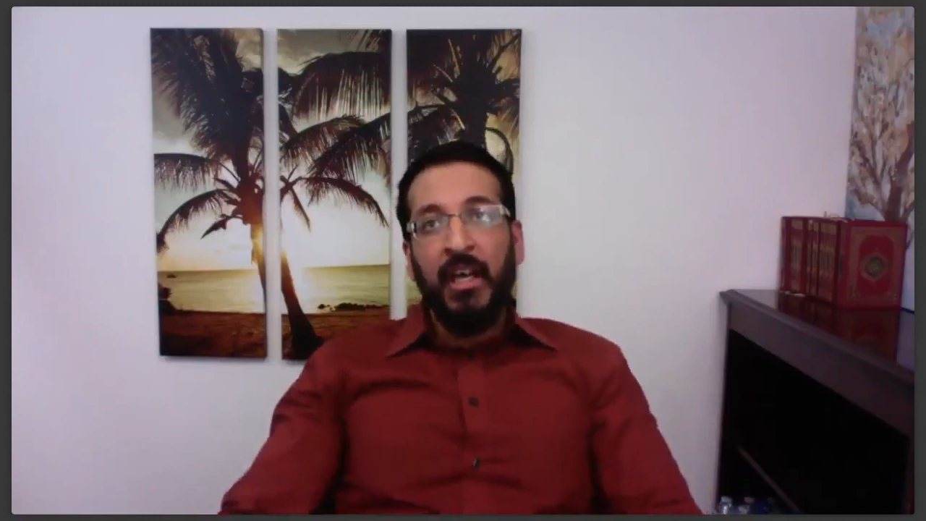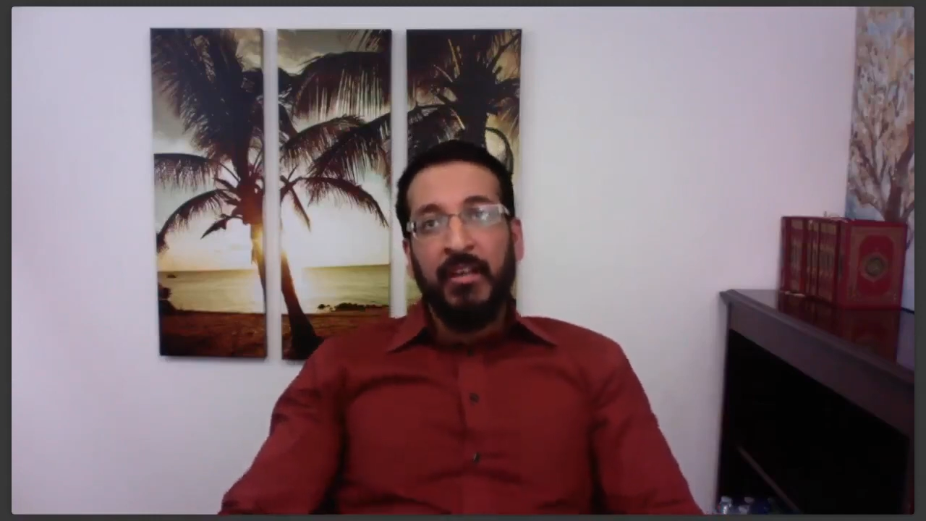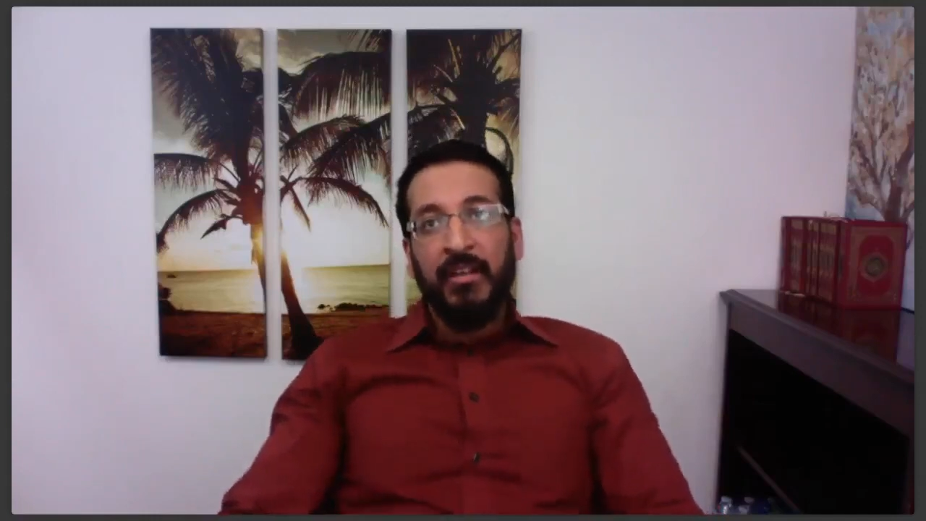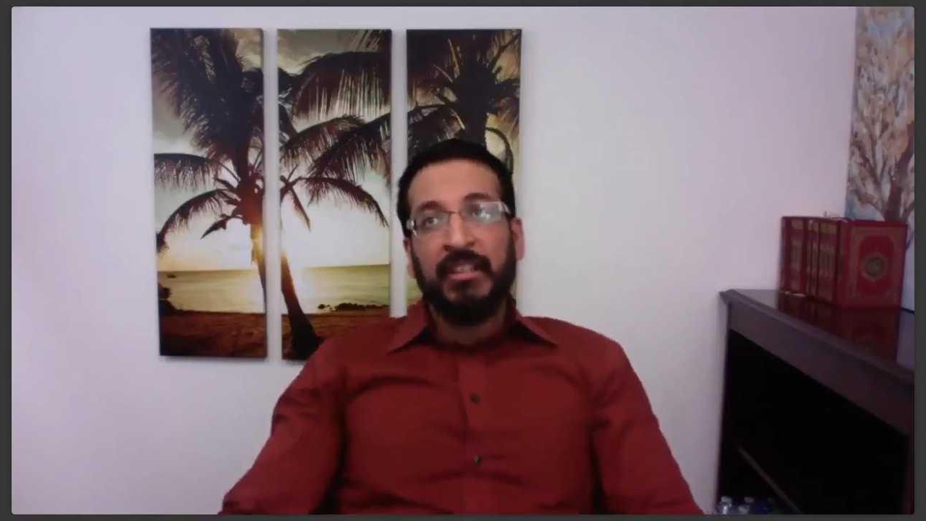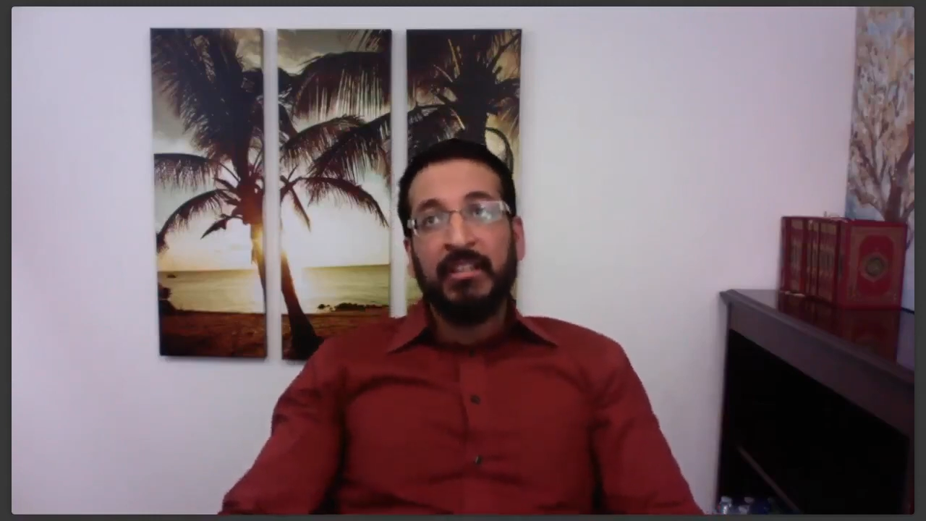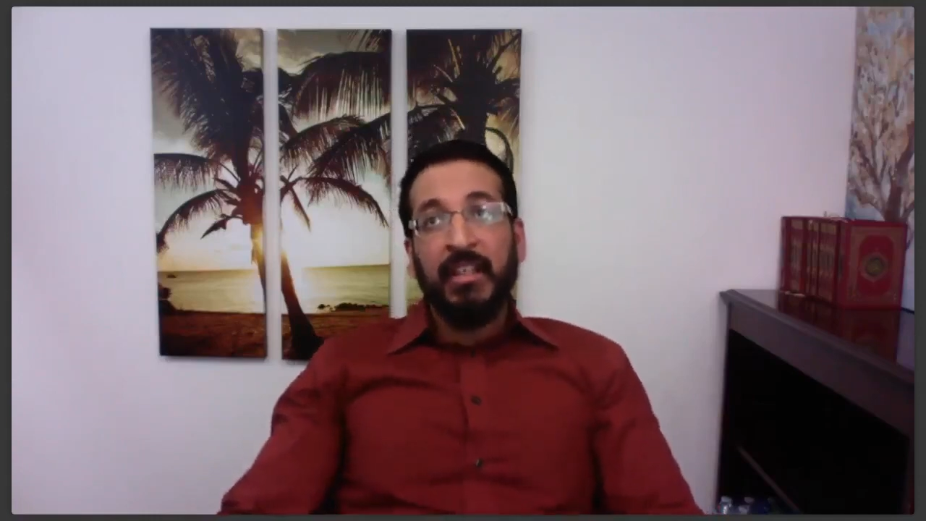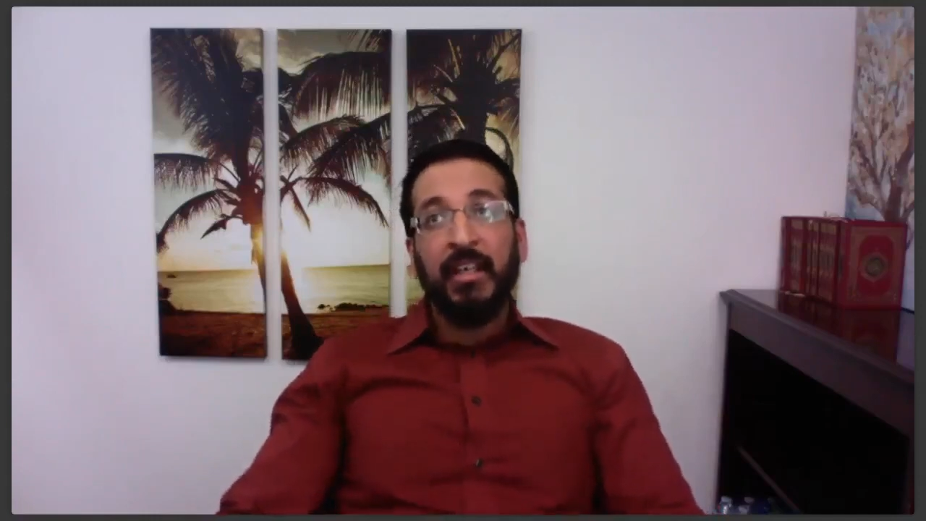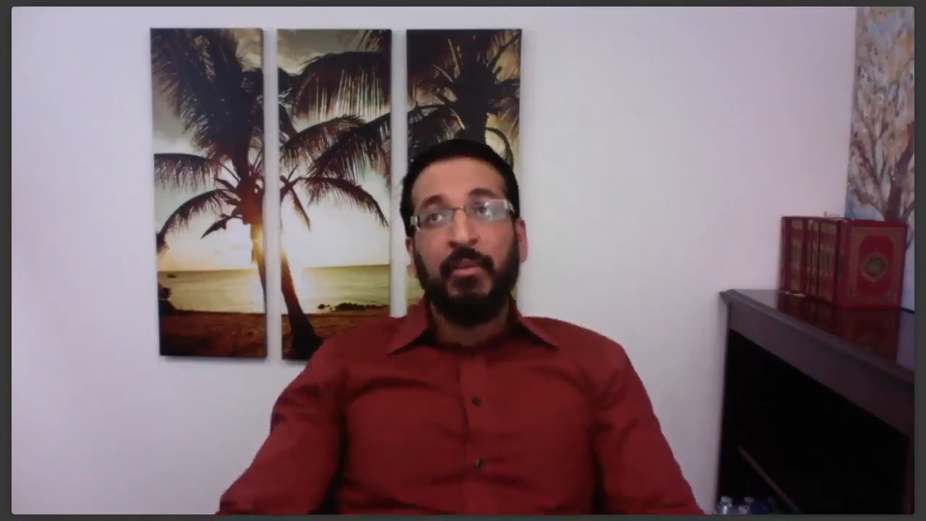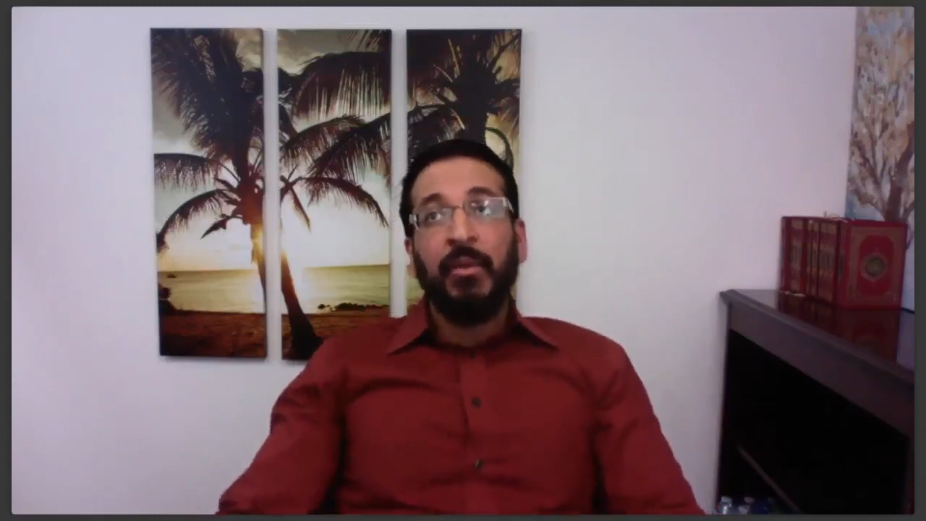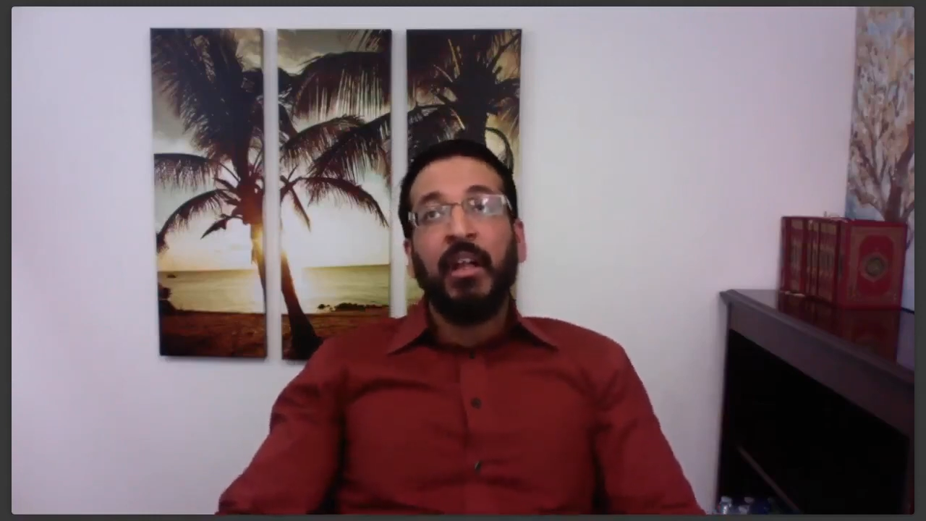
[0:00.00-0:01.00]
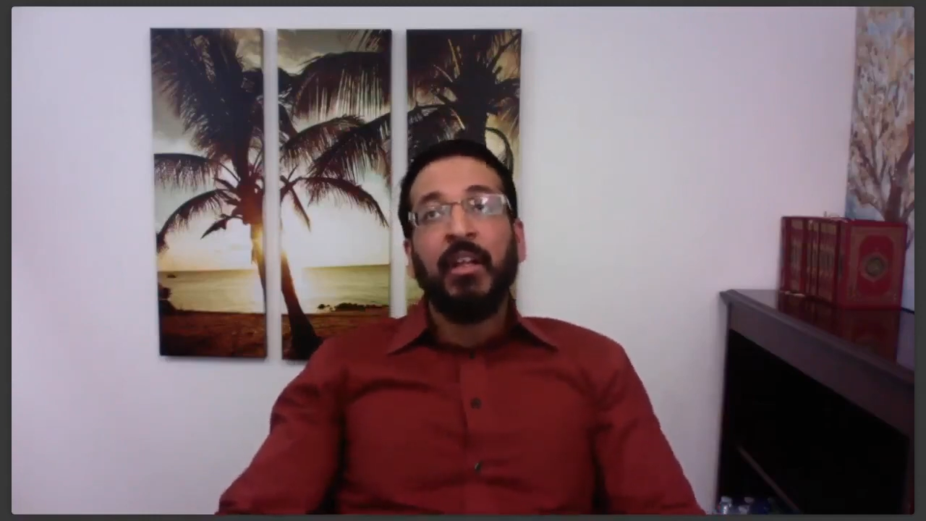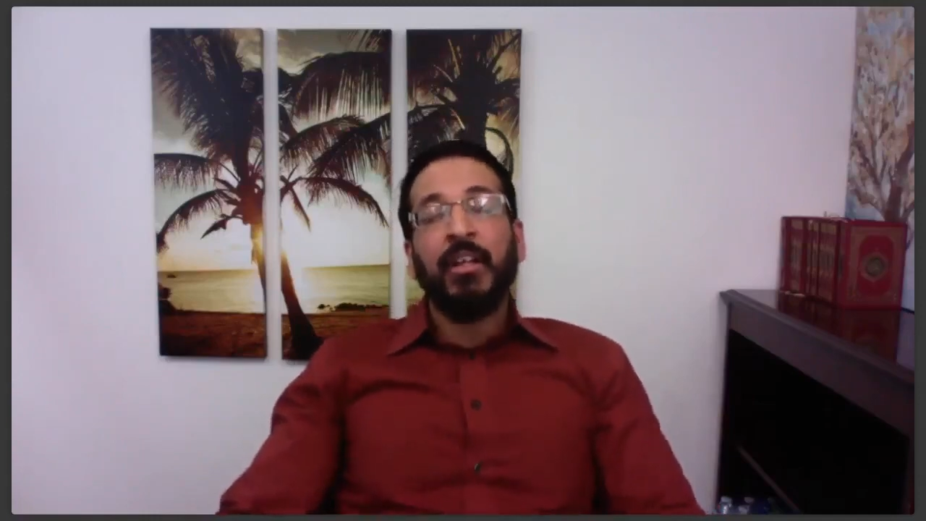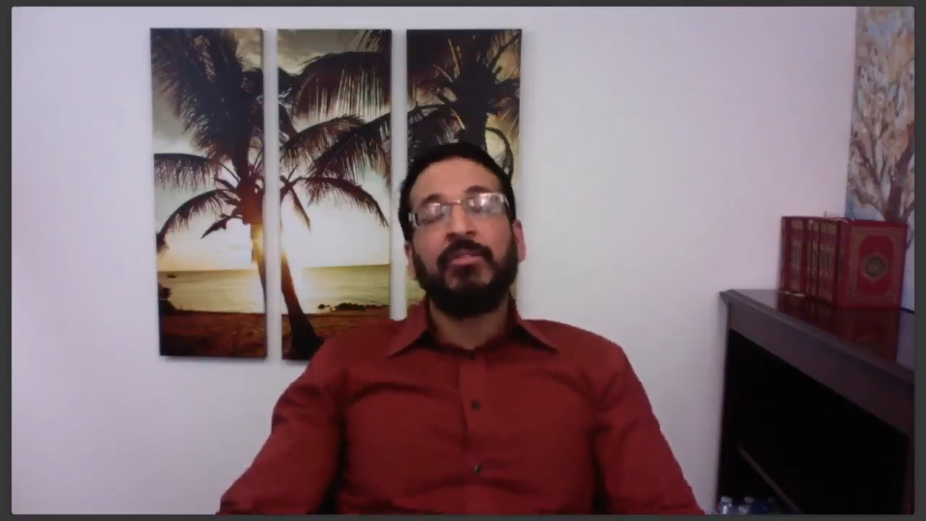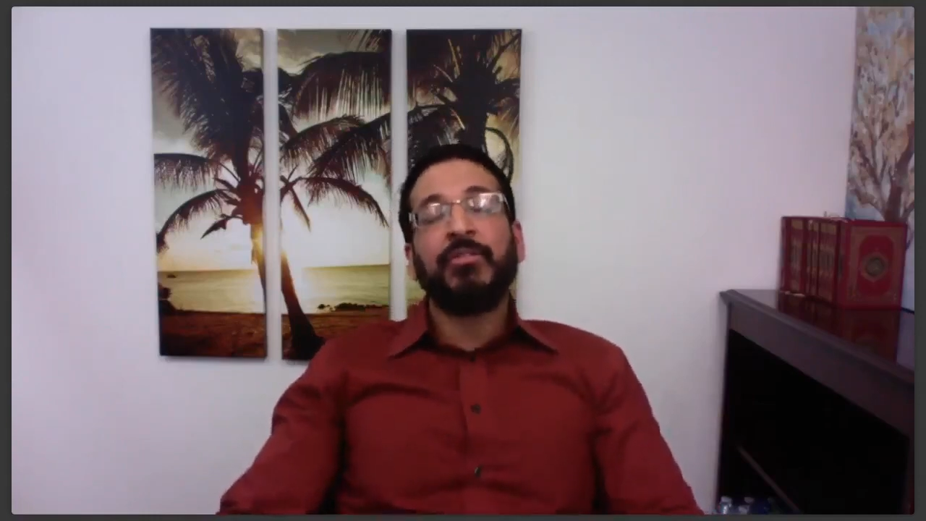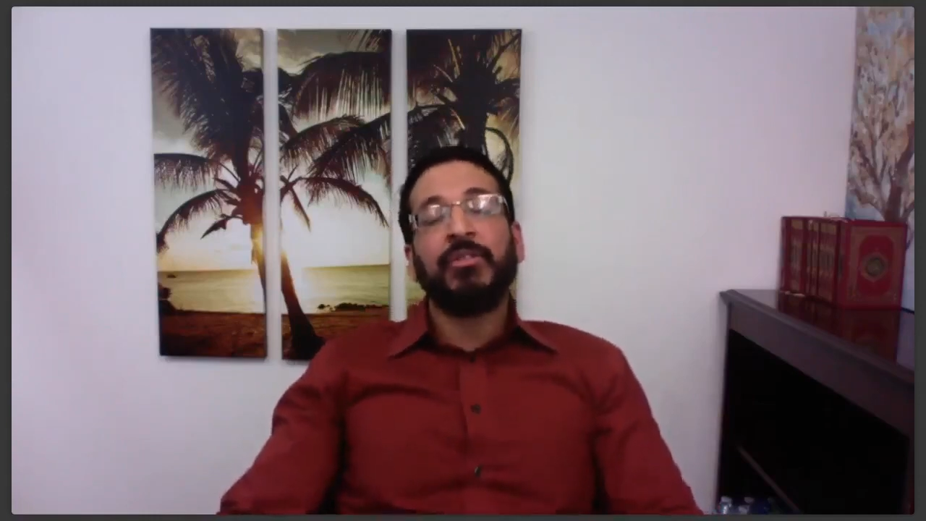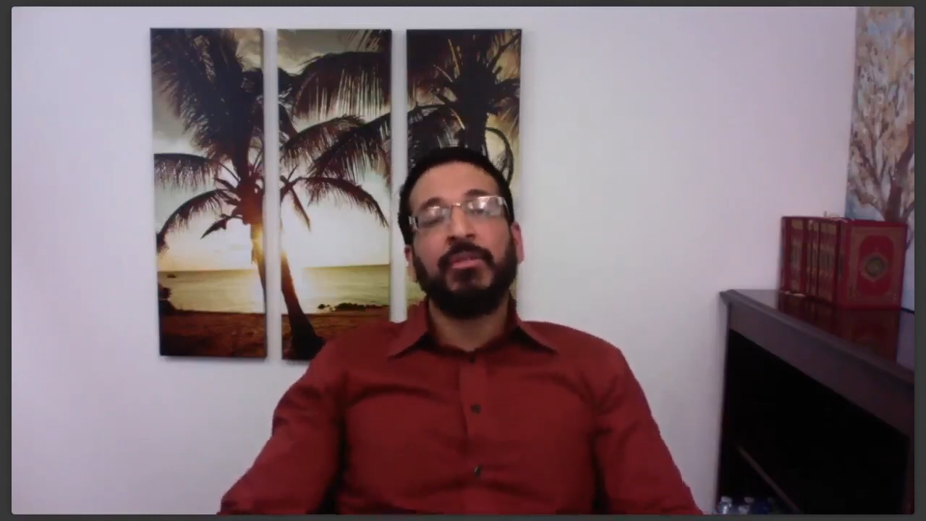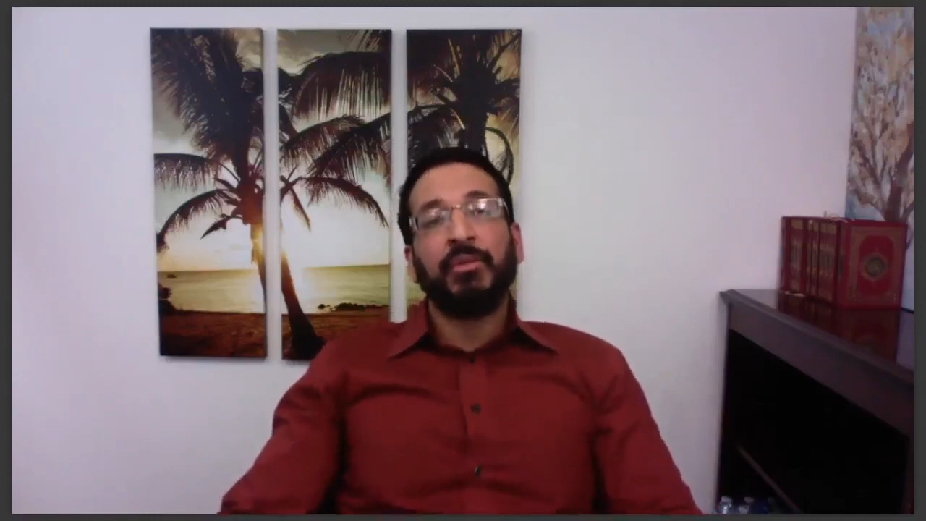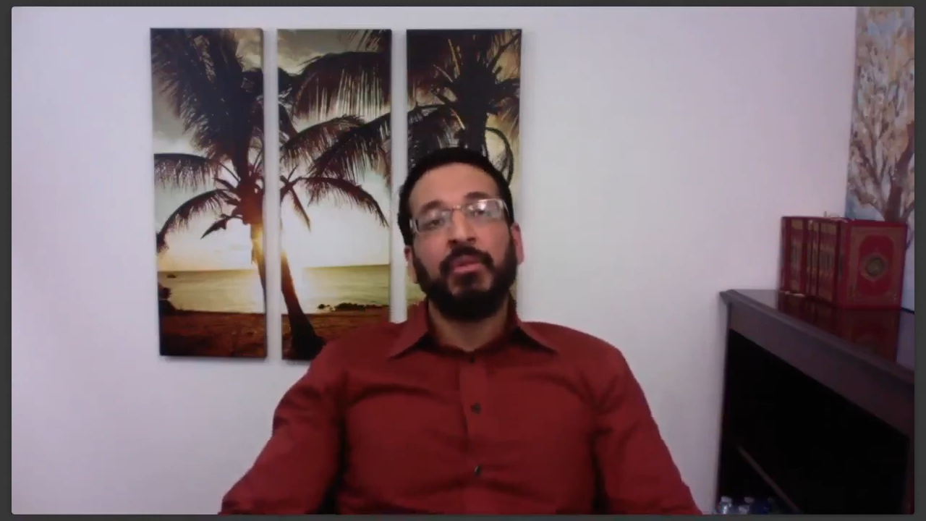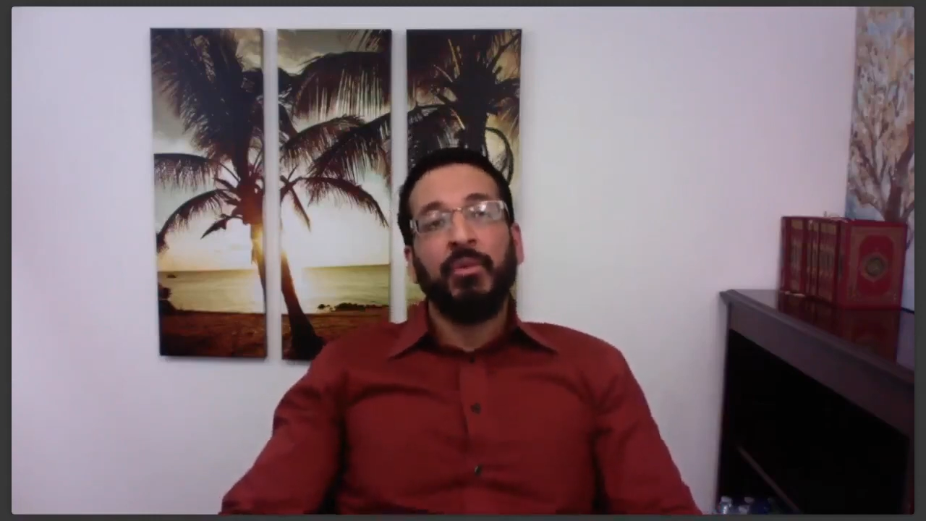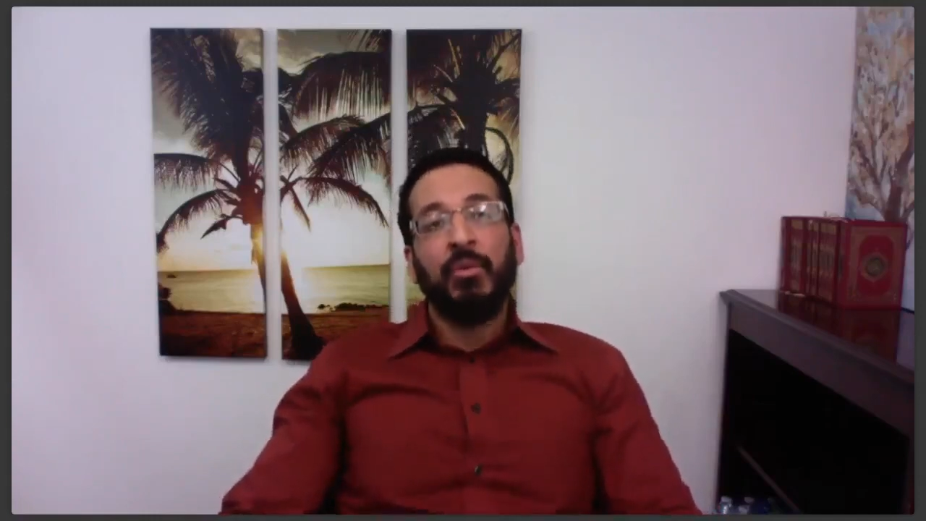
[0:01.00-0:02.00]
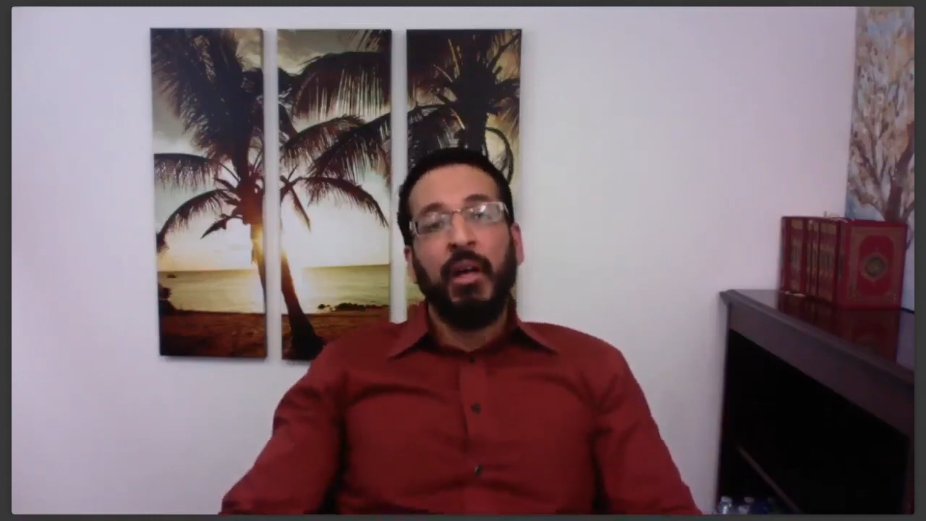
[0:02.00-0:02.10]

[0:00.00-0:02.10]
things like, well, if you